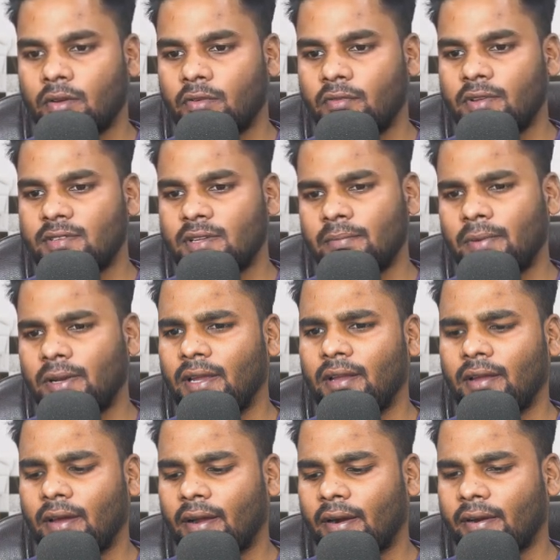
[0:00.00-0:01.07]
we
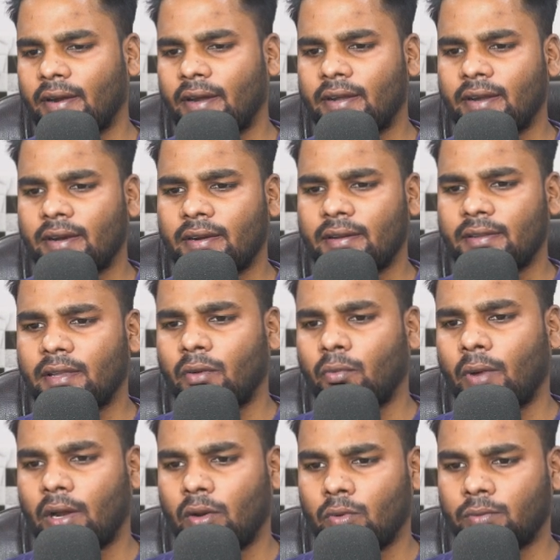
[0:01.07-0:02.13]
simply return the
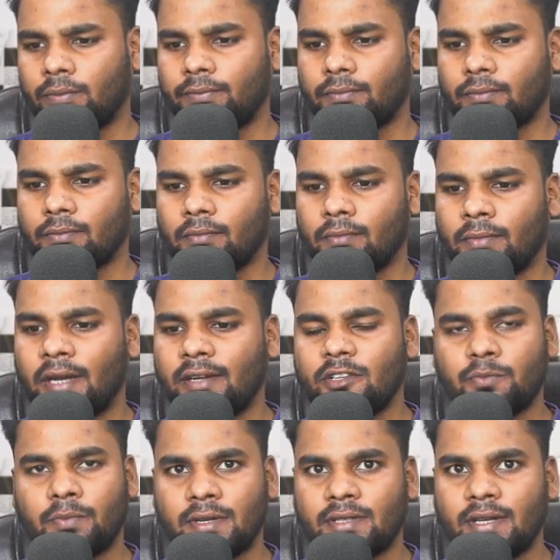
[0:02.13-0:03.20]
value that
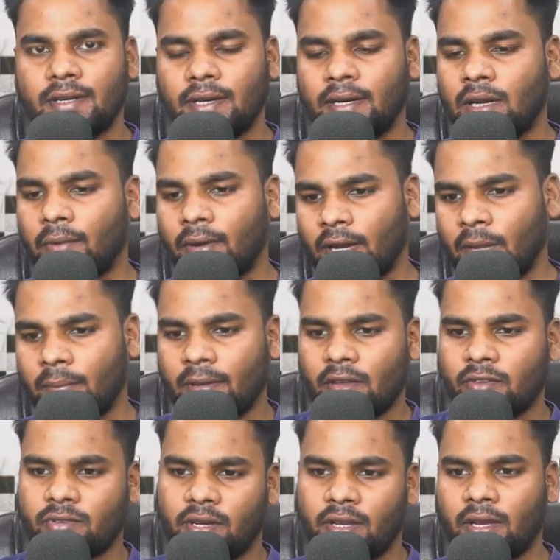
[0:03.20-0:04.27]
is present in our API
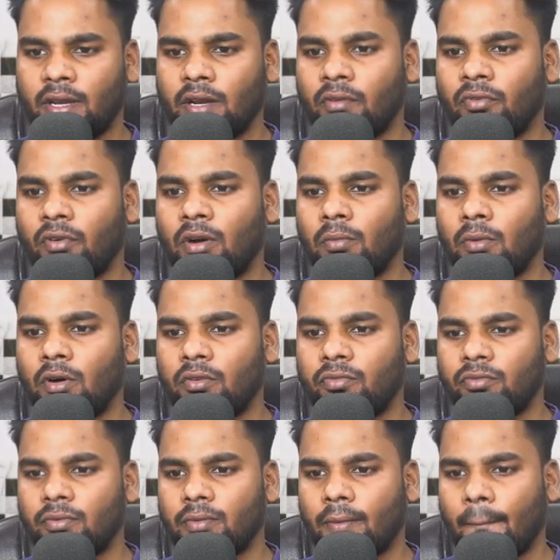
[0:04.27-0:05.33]
string in a form
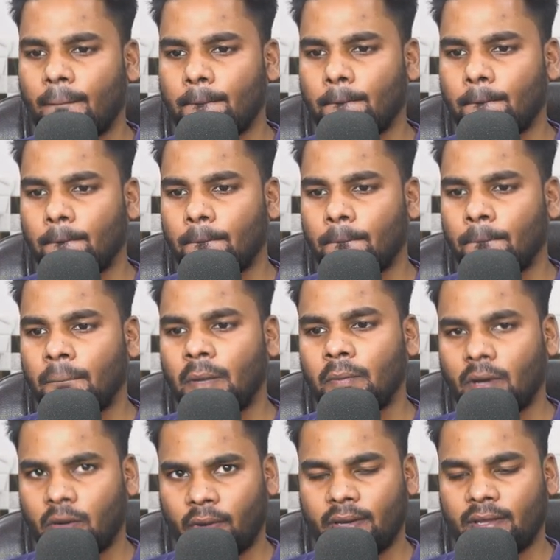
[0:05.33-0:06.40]
of
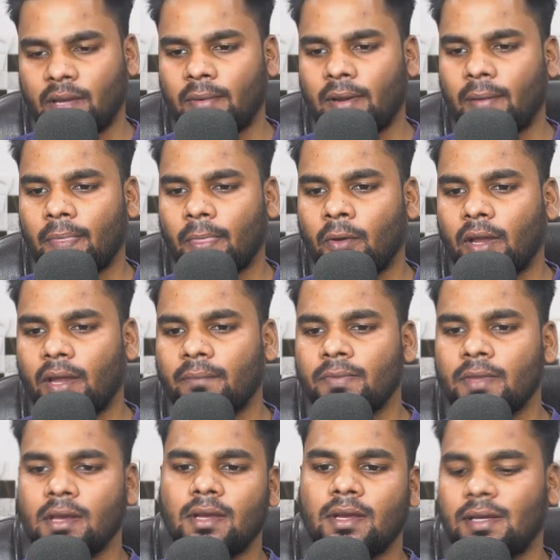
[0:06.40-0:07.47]
member variable. Okay.
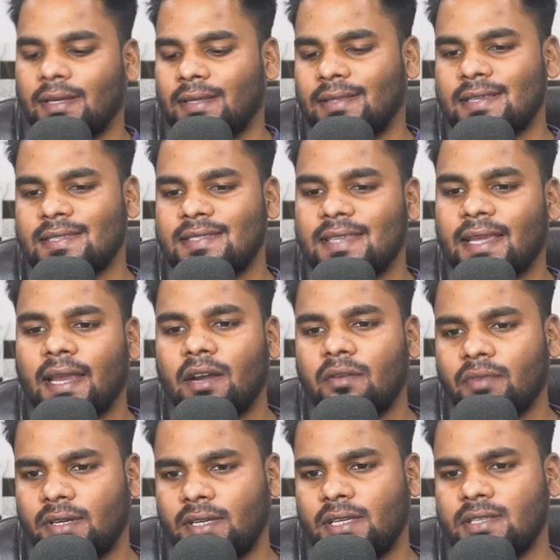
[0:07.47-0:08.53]
The second
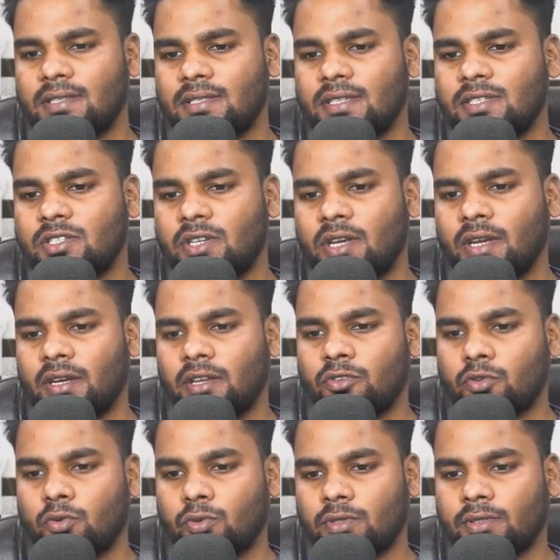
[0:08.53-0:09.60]
one is string
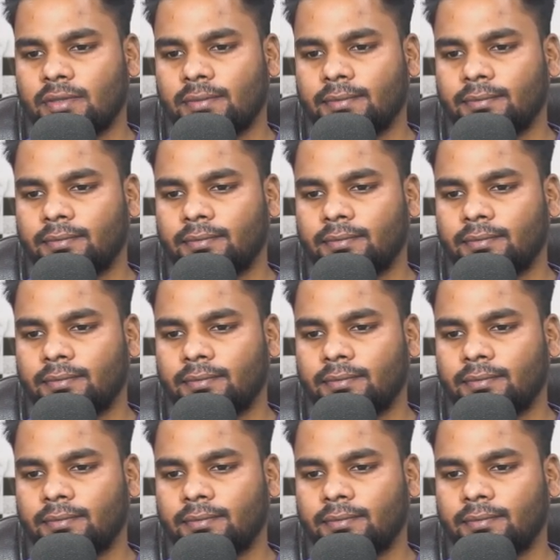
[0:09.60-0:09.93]
resource.